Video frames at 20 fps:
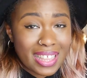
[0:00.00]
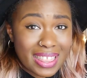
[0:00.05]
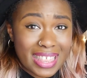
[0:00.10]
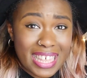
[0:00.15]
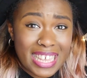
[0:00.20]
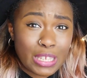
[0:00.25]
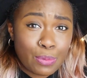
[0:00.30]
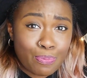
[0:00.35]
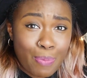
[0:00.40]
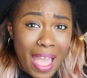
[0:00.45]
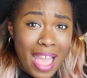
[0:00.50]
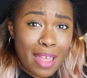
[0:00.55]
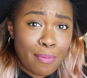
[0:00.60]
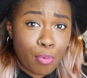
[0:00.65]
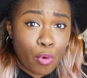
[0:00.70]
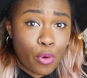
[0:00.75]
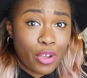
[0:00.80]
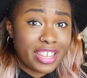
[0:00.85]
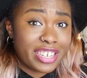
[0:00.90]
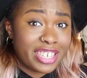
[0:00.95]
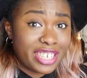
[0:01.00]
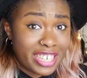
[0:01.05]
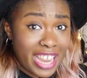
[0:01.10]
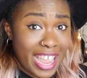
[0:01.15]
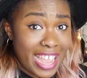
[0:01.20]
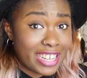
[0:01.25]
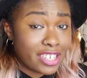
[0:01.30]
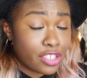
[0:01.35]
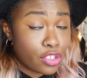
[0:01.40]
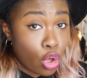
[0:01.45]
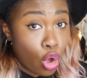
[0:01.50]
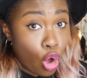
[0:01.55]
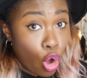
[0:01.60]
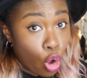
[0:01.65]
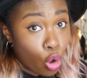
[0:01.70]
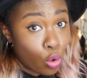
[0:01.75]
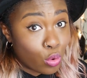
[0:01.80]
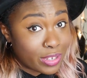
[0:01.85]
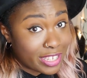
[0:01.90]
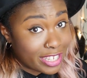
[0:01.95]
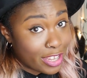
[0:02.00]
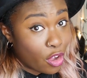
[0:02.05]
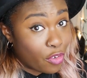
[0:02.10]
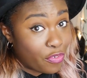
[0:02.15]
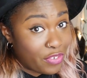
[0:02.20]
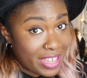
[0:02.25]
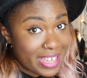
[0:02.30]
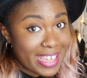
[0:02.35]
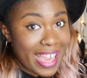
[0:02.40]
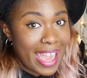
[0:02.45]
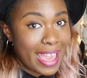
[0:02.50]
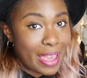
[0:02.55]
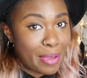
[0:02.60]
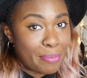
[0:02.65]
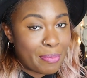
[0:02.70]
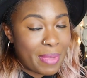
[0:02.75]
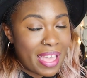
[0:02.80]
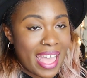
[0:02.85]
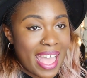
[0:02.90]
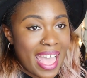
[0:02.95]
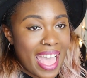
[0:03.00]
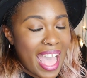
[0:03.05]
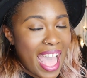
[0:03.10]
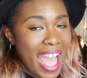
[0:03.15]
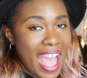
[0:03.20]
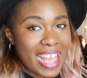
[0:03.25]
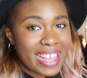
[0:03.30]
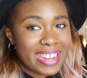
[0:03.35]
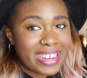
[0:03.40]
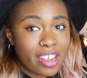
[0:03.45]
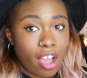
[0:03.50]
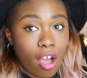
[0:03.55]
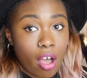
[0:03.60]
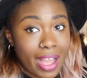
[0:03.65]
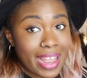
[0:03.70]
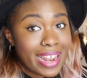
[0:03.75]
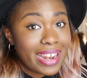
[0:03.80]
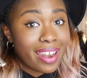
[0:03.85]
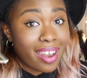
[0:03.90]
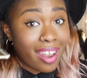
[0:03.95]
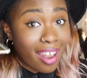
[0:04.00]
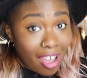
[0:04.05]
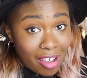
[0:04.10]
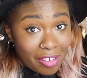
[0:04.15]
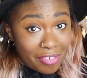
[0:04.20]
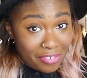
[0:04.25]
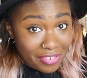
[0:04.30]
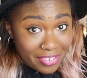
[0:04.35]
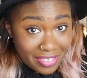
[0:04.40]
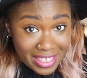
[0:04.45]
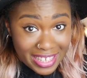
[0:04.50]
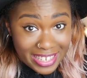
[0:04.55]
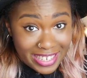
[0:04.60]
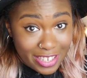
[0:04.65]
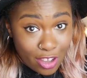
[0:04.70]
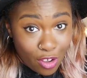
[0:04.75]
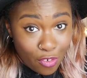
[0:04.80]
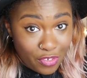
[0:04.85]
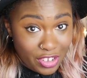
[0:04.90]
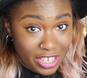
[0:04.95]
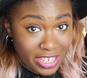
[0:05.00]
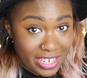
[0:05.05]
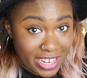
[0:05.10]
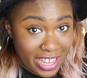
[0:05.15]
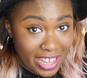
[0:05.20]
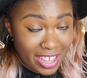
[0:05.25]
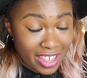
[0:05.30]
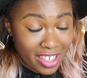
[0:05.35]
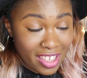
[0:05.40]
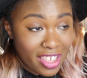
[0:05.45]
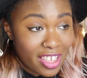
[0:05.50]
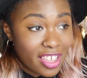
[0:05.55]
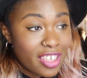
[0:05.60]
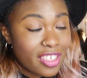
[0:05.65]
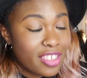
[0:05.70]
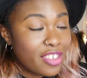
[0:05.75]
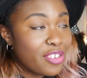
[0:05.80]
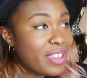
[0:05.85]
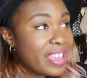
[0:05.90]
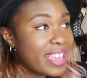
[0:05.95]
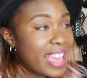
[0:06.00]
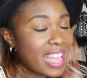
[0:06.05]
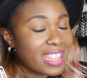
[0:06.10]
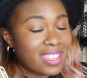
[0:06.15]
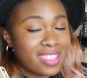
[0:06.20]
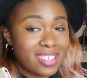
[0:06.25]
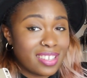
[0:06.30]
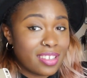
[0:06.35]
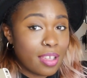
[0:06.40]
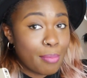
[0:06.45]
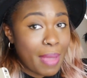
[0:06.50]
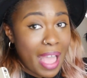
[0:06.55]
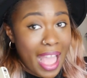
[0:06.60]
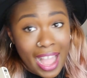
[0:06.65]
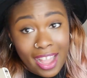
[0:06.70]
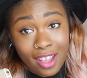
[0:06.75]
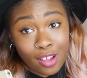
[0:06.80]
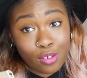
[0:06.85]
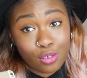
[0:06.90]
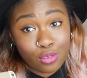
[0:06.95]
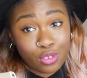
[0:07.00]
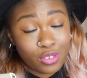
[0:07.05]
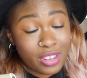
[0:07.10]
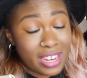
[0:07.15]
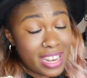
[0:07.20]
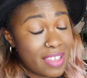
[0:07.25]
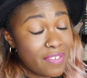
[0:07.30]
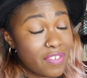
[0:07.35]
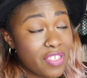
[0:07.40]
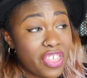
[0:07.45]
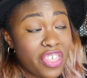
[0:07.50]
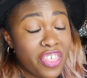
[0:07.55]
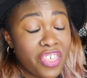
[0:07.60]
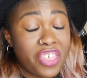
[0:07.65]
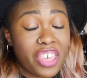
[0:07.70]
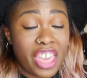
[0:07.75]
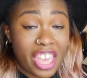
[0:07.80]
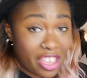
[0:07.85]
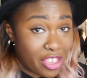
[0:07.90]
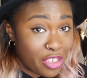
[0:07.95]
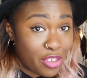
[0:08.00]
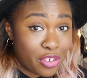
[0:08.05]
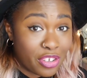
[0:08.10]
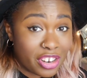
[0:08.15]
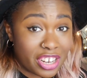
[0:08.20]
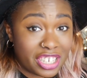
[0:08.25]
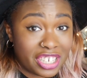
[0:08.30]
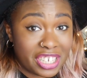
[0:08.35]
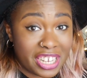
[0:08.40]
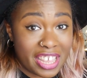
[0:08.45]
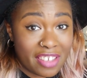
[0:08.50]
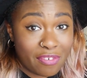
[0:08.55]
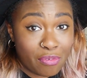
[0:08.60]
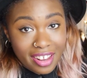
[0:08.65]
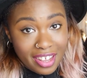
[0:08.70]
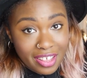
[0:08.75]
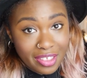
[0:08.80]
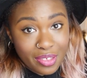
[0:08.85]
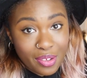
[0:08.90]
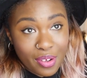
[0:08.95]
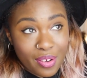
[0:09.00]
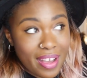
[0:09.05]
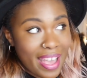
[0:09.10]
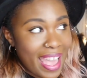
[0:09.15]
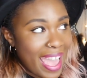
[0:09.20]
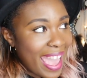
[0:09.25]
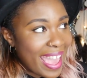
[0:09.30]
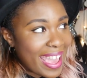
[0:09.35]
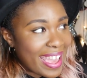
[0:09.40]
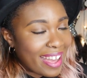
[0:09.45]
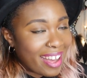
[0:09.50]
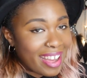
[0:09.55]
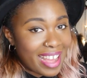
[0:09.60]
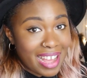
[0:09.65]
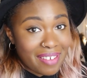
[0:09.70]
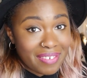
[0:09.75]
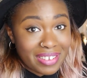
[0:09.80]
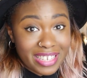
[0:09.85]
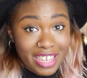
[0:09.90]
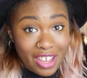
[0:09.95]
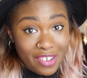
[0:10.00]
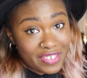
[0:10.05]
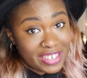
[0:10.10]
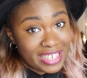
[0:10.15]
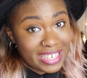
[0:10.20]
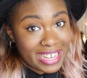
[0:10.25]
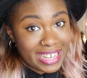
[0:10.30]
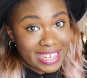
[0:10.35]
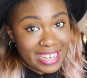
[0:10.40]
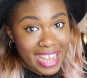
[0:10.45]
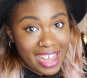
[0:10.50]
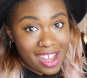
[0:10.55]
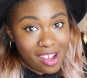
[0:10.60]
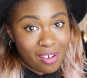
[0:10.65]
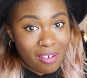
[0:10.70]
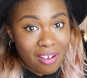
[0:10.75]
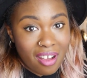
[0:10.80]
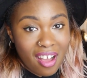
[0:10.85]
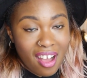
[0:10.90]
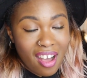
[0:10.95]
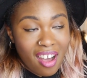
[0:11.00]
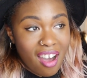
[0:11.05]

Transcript: this bad boy has changed the whole selfie game and i love this selfie stick you can get to some angles you didn't even think you could achieve. And I thought, hey, I have a selfie stick now.